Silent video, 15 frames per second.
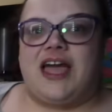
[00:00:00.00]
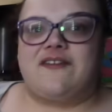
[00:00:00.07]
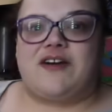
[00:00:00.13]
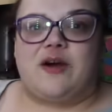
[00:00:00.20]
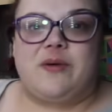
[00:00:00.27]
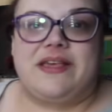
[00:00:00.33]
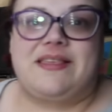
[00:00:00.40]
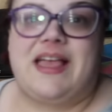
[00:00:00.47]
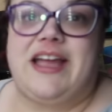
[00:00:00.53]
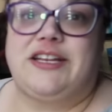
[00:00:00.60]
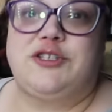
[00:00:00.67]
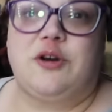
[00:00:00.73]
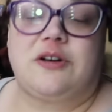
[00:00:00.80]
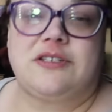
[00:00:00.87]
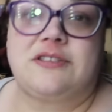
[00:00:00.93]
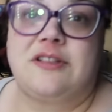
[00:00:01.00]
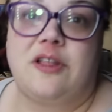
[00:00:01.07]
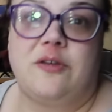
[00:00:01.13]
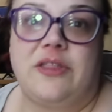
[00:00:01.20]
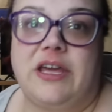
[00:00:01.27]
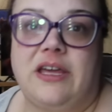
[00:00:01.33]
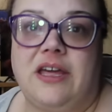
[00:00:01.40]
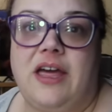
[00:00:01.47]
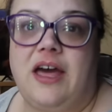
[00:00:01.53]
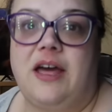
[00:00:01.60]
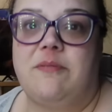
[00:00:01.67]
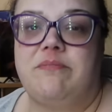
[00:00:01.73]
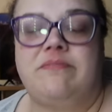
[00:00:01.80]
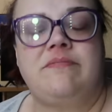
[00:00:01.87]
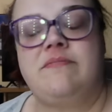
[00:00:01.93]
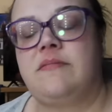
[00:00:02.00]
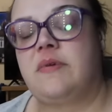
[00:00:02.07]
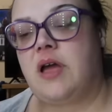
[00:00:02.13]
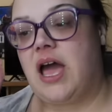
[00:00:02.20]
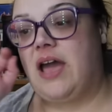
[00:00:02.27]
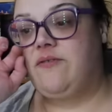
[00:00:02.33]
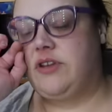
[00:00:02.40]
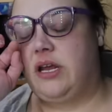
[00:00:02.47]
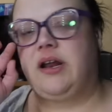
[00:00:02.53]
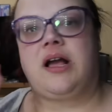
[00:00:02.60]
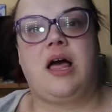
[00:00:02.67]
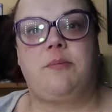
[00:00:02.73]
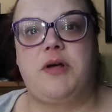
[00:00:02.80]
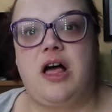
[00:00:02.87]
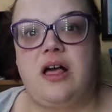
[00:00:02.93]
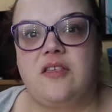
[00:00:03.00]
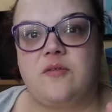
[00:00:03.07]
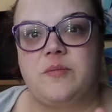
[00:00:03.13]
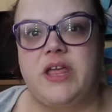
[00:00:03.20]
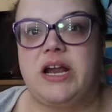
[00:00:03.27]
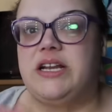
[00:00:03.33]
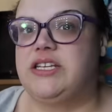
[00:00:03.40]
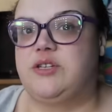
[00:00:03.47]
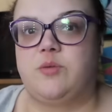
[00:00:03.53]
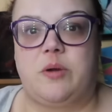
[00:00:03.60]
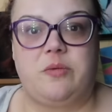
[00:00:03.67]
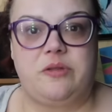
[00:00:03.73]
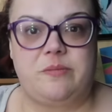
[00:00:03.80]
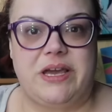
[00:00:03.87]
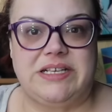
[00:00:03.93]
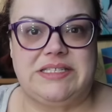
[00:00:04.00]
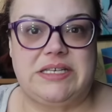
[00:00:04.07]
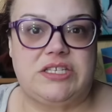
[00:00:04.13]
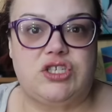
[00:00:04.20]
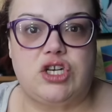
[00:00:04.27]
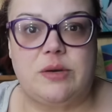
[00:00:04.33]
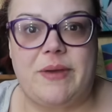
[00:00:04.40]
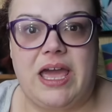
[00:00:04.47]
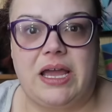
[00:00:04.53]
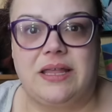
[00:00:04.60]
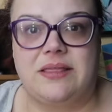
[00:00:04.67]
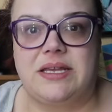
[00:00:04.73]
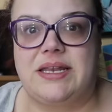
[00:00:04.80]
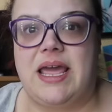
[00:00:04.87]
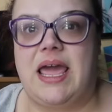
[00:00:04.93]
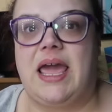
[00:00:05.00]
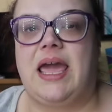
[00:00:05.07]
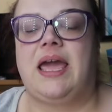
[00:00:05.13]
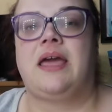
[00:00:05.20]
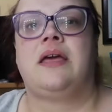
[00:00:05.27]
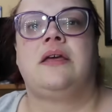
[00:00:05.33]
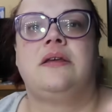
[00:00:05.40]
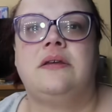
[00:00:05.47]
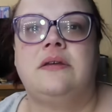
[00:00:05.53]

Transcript: I've always liked yours clothing. Um, I've done a couple hauls from there. I did one with my sister back in the day.